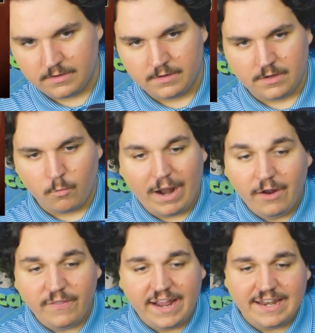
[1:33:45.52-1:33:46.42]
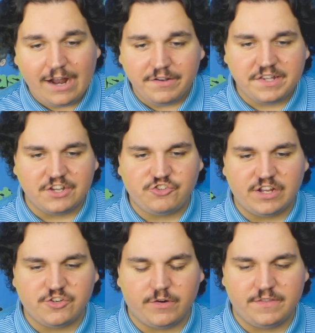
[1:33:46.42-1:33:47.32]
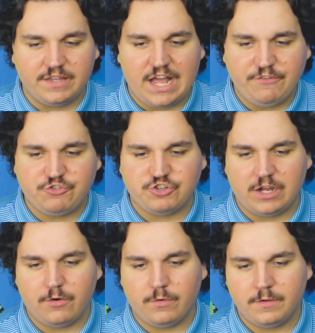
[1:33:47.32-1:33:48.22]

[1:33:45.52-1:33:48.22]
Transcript: Why don't they announce this shit during the live show?